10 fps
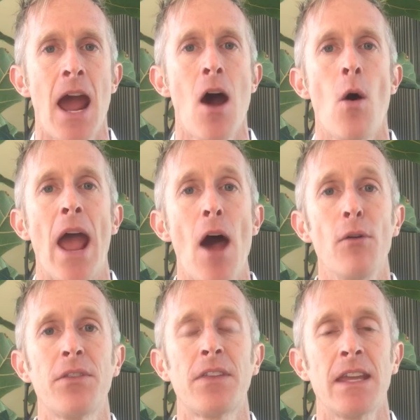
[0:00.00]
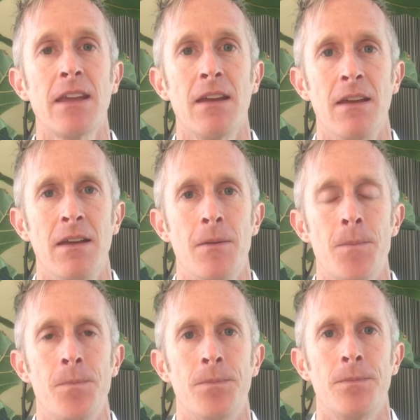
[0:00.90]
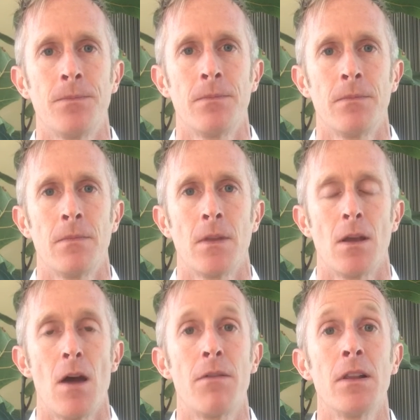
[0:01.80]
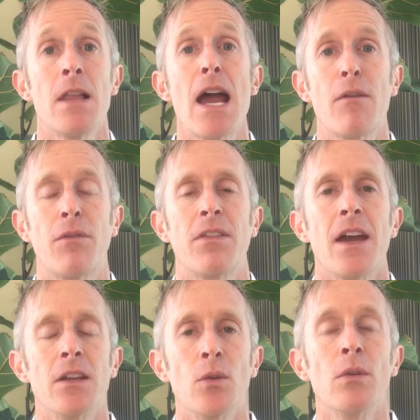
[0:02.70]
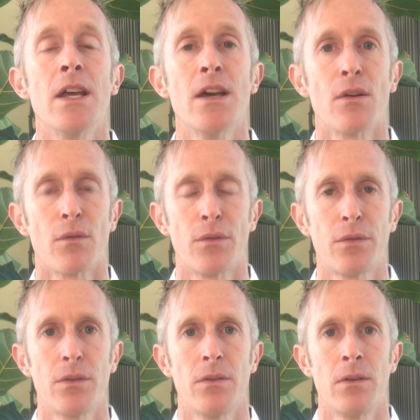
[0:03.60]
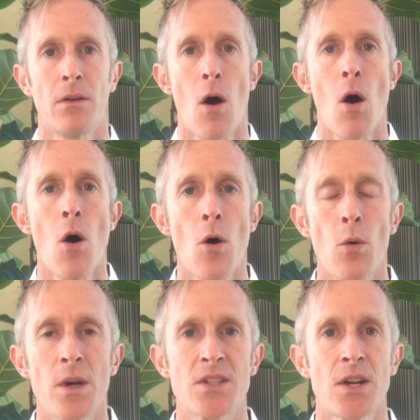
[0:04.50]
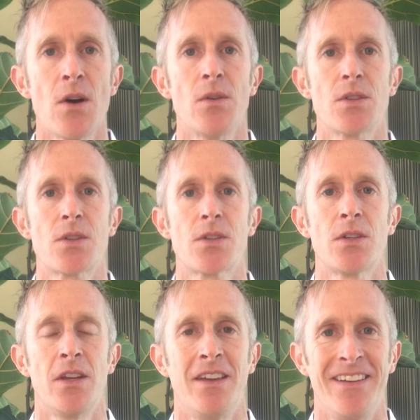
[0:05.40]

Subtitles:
how healthy of a life that you live all results